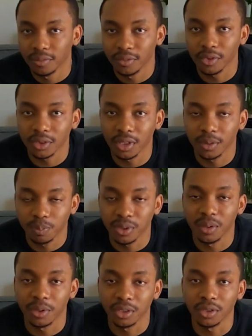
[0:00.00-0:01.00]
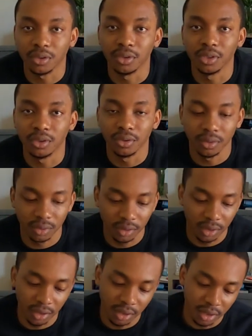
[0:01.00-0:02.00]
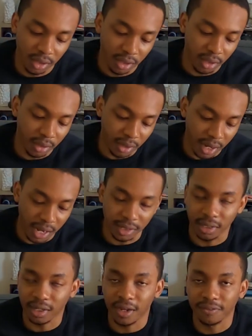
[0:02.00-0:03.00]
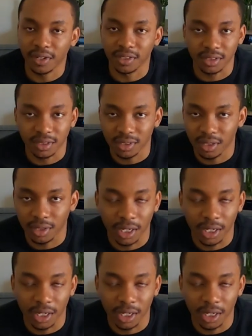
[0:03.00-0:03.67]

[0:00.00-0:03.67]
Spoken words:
those are pretty much good too. I think I fancy SNELL.